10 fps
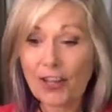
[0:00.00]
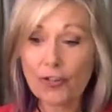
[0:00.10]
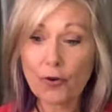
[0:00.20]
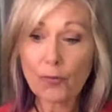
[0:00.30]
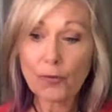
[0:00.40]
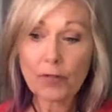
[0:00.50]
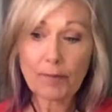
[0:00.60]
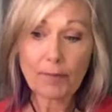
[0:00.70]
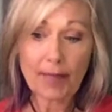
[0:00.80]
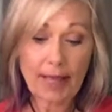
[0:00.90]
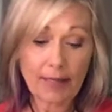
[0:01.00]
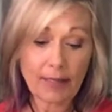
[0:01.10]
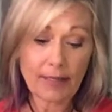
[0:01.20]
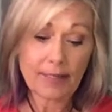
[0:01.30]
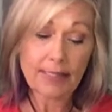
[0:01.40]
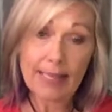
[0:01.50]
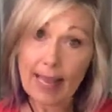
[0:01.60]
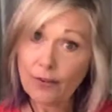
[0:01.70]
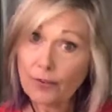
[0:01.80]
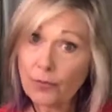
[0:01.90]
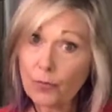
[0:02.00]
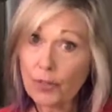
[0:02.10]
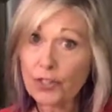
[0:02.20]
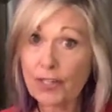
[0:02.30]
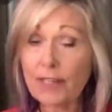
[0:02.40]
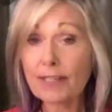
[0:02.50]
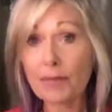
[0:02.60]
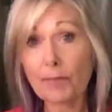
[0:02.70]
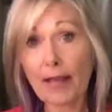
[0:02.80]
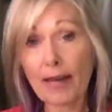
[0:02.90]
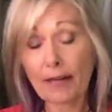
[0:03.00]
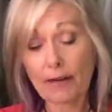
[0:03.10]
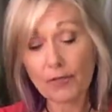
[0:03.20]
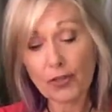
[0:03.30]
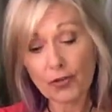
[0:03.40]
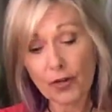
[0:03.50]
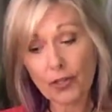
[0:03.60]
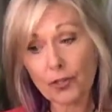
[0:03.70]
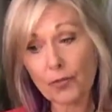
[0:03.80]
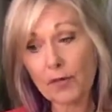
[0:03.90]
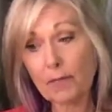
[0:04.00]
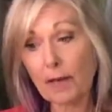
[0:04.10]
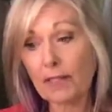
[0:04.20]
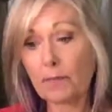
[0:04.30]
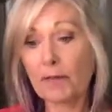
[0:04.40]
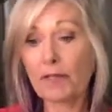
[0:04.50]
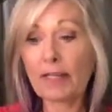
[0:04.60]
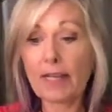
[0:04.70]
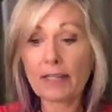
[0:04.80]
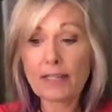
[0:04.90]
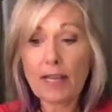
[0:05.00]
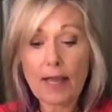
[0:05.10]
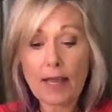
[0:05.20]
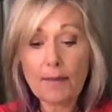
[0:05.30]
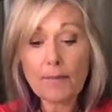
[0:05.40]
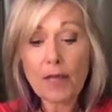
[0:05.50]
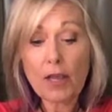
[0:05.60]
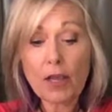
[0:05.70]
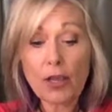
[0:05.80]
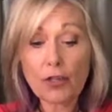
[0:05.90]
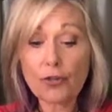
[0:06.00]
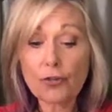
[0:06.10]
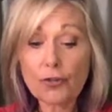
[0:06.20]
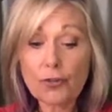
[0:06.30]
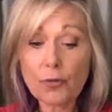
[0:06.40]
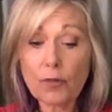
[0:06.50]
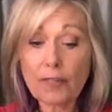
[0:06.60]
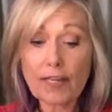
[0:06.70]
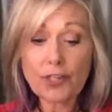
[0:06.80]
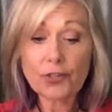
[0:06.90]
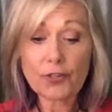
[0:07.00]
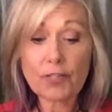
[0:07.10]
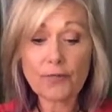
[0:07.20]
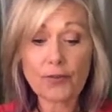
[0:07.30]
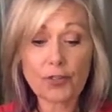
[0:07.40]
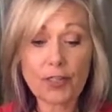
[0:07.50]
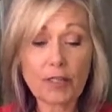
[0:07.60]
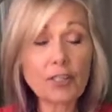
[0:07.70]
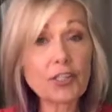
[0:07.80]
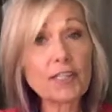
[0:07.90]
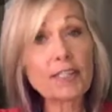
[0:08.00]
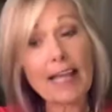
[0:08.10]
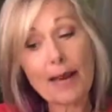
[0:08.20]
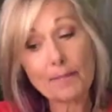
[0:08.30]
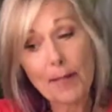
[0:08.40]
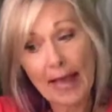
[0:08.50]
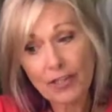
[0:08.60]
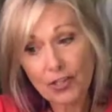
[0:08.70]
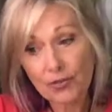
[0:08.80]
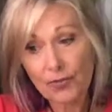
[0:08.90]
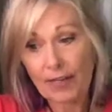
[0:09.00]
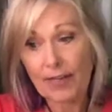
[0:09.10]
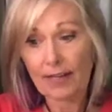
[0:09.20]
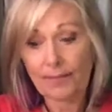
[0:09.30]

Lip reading: Your ruling planet is Saturn, which is the planet of structure, responsibility, and time. Your dual nature is for diligence and mastery,